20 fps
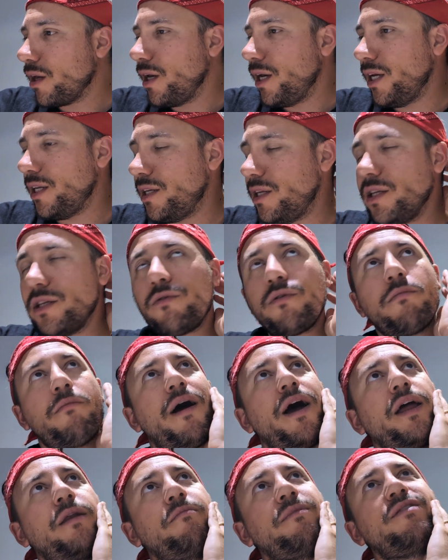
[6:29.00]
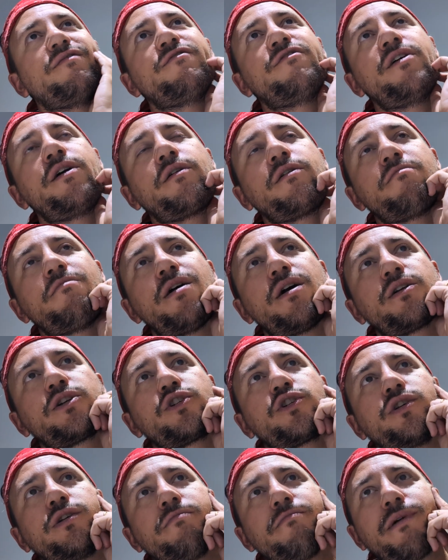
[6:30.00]
It did remind me very
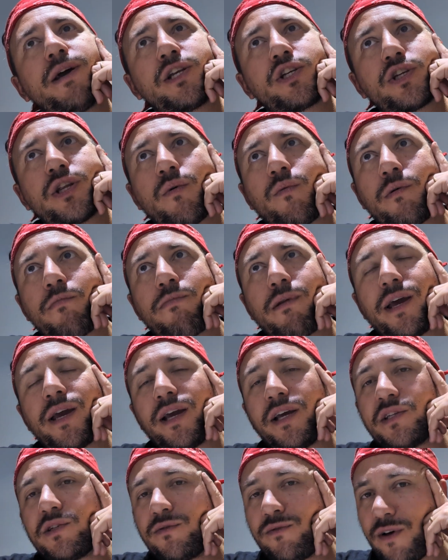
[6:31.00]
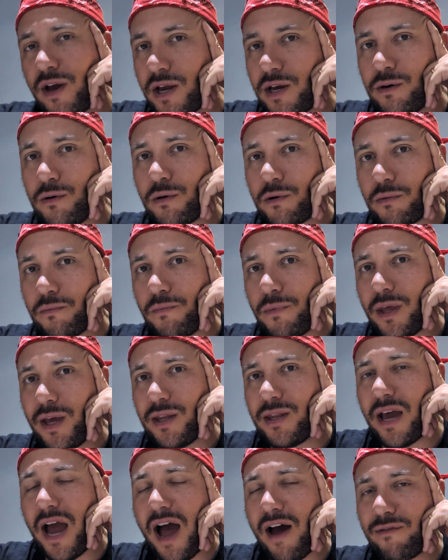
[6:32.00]
much the match that we played against Feyenoord.
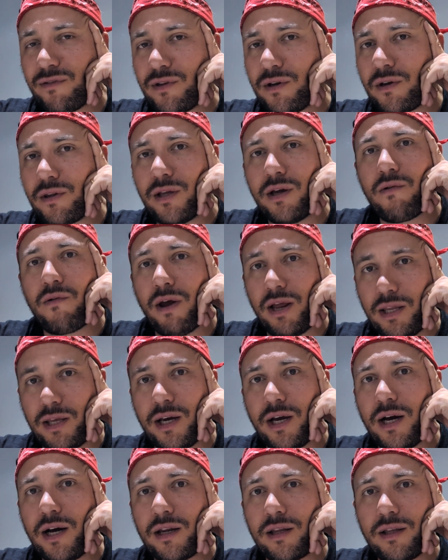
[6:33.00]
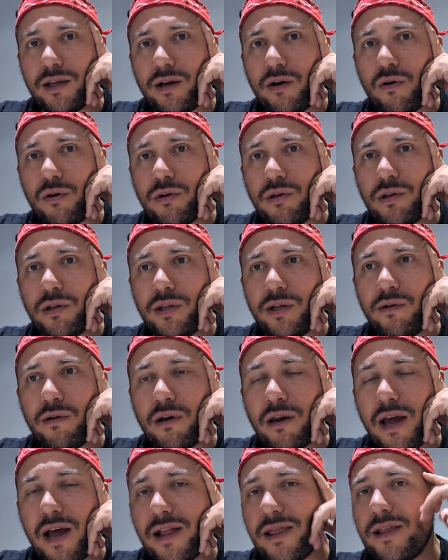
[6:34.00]
After the red card on Theo
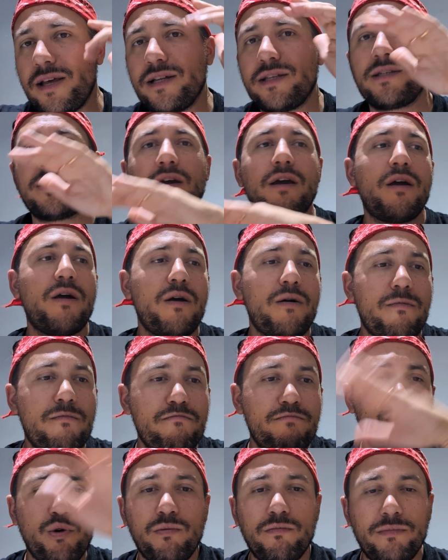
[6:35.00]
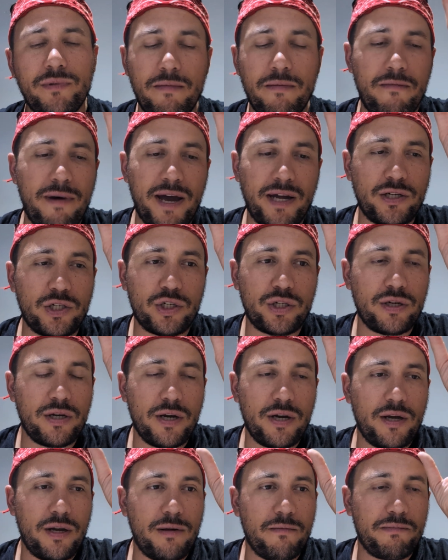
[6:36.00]
Hernandez, boom, the match
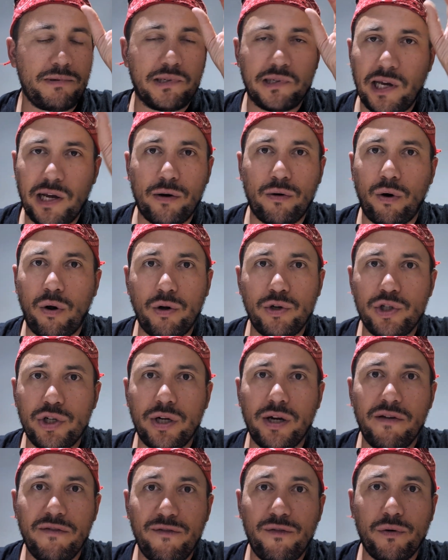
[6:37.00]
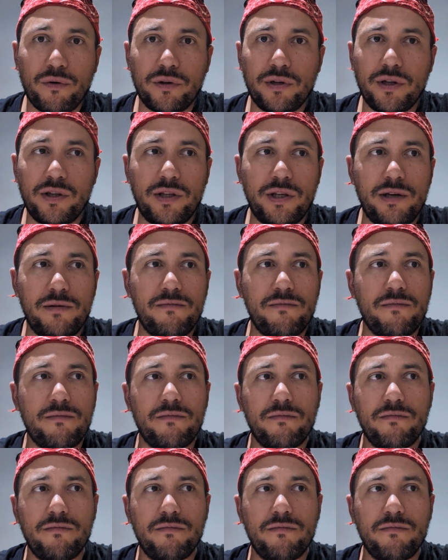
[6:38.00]
psychologically for the team